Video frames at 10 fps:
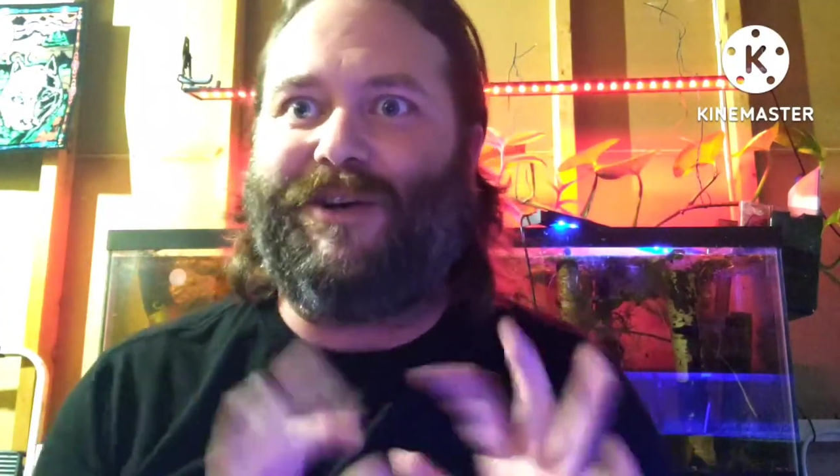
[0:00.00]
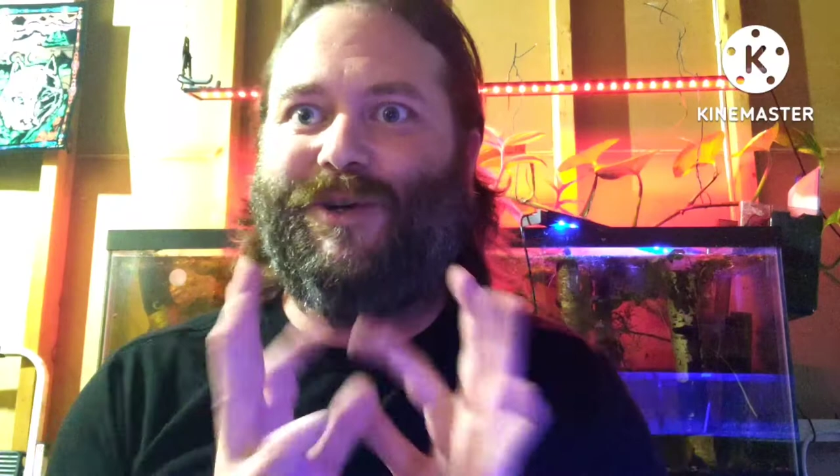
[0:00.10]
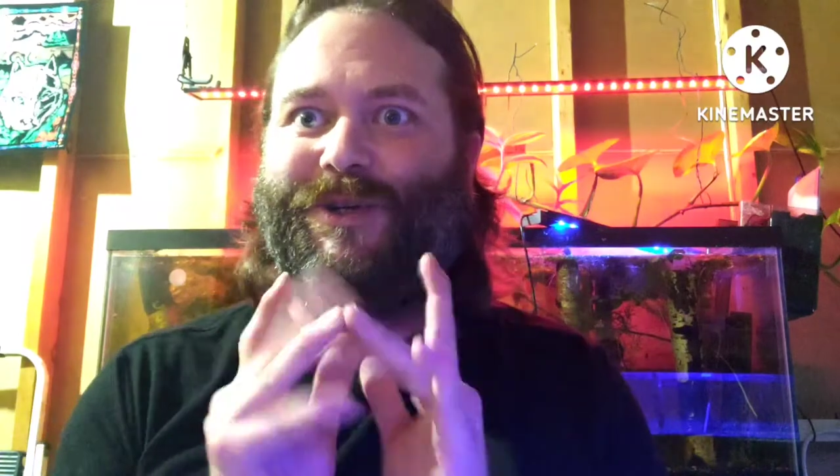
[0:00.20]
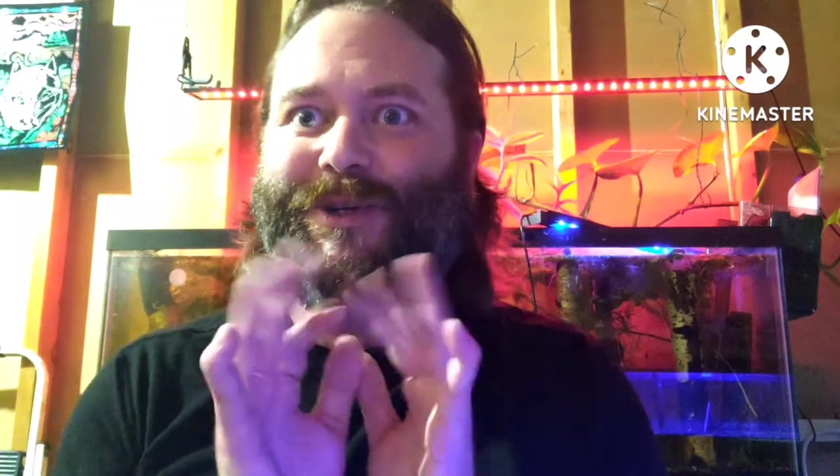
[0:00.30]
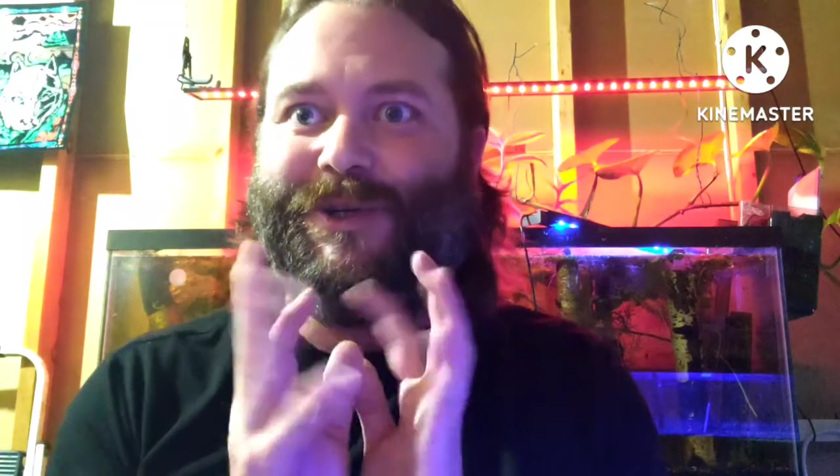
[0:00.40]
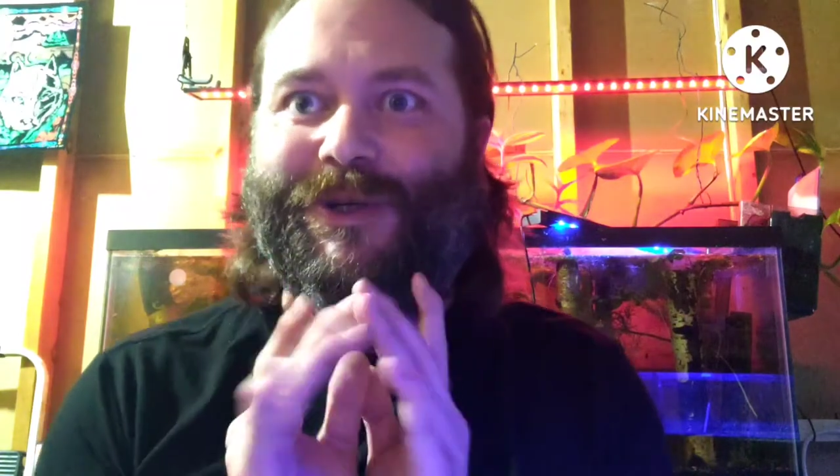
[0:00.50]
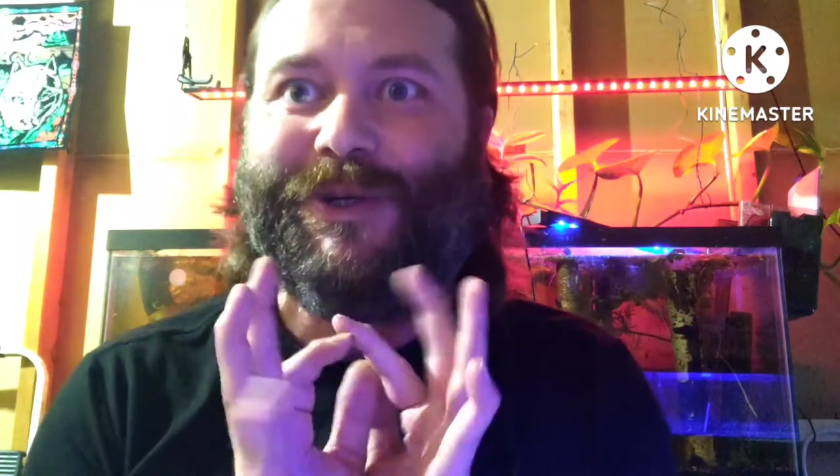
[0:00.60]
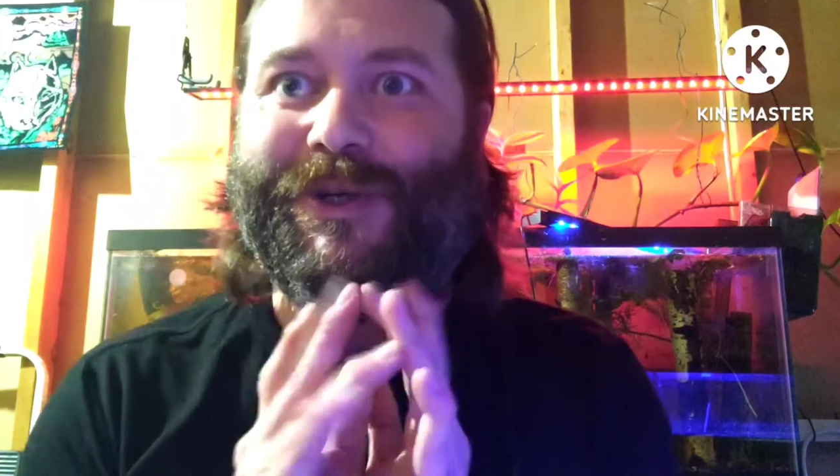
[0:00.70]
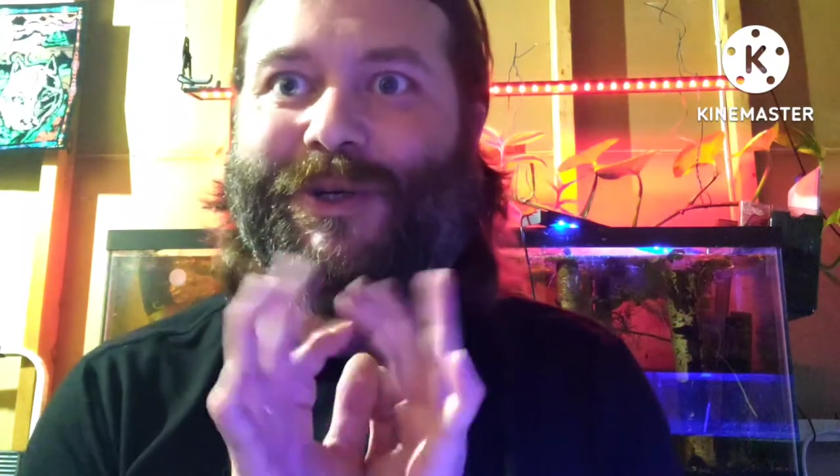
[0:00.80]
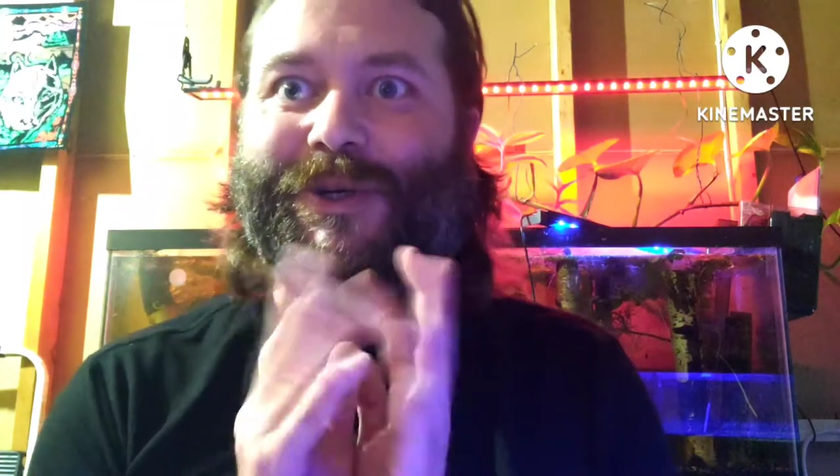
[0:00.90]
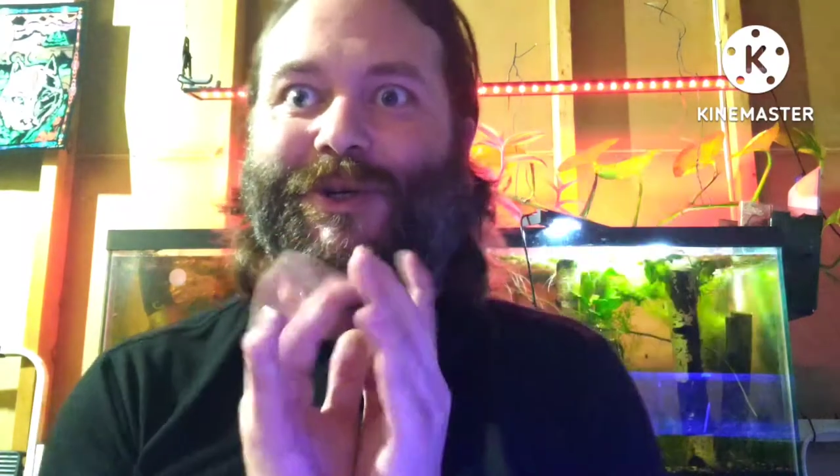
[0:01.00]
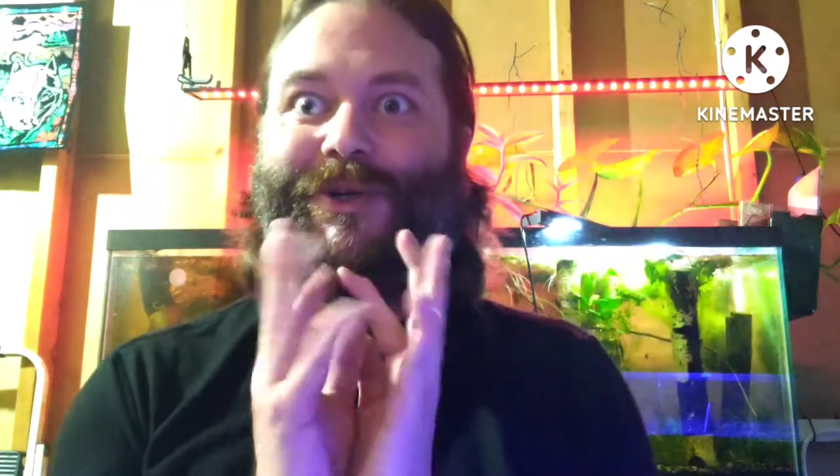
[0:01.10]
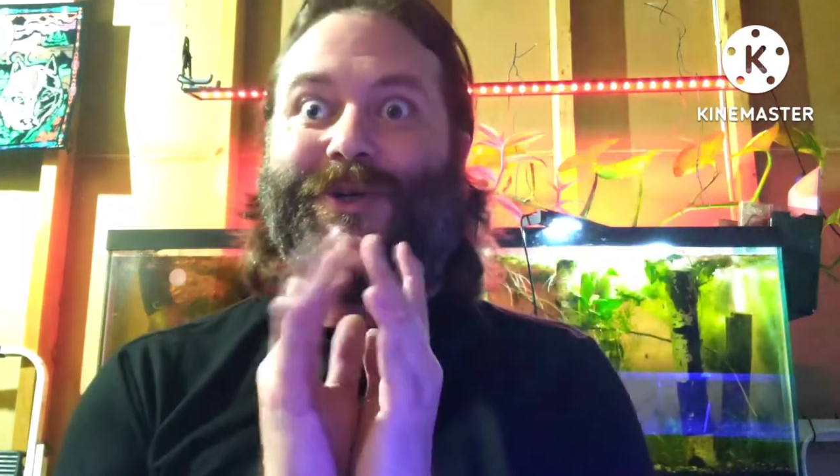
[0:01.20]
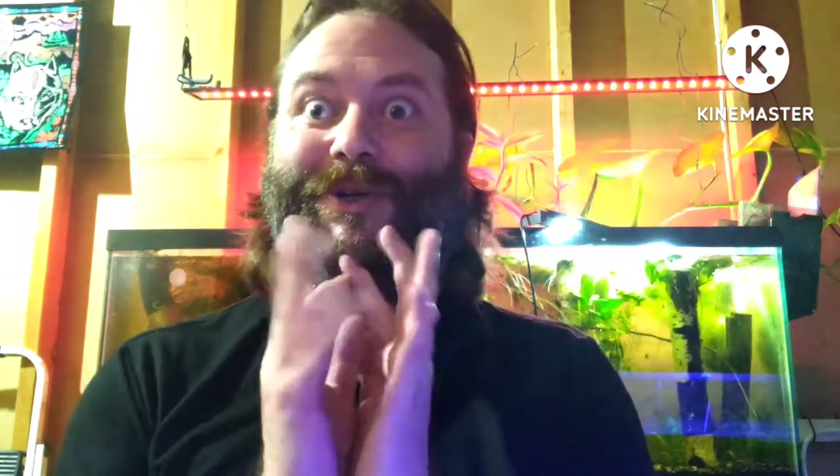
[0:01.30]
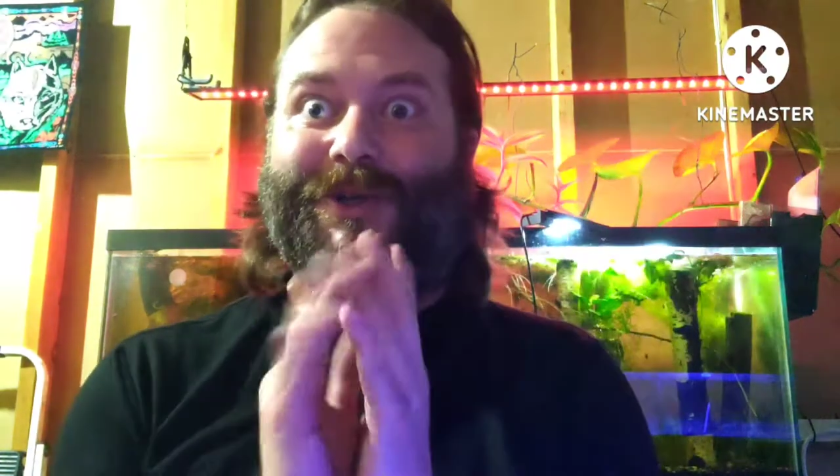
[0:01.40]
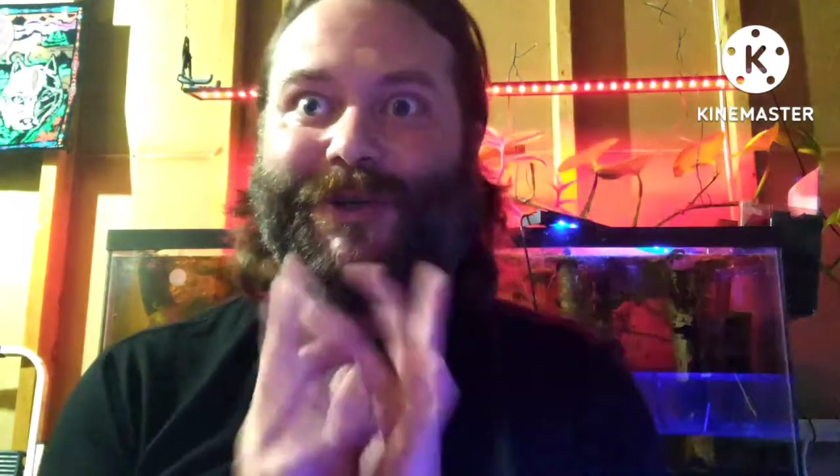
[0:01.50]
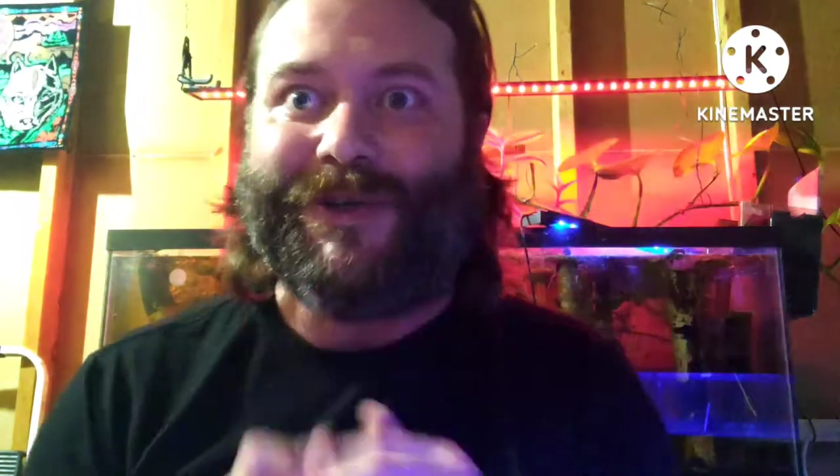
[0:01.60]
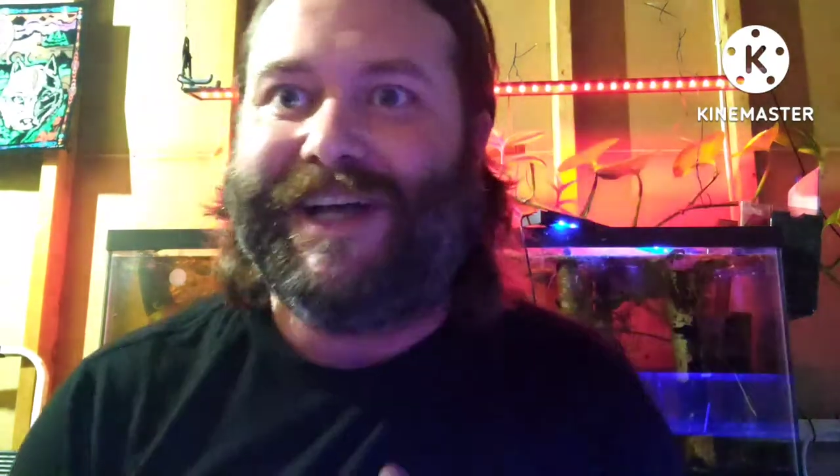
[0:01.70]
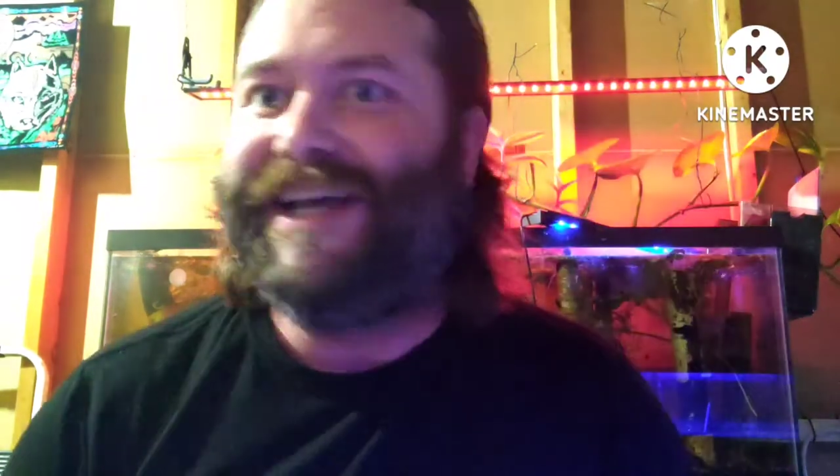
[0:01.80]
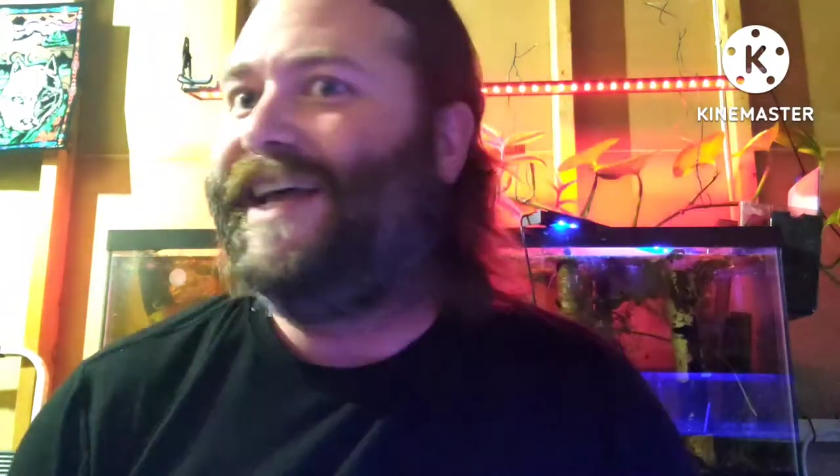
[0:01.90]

ooh,